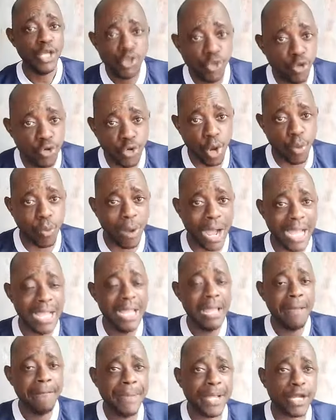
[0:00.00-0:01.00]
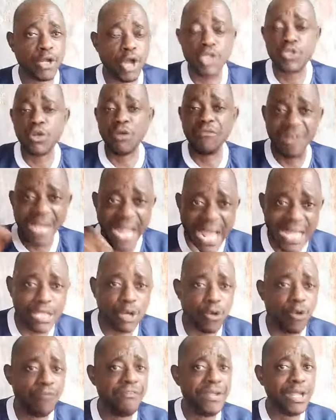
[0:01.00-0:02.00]
You know why? Because of
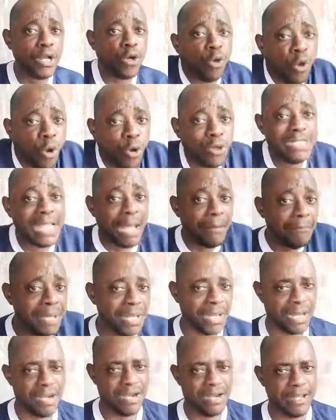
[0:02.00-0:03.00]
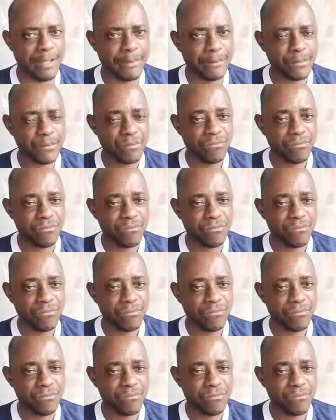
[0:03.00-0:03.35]
light, they go fit cold their mineral.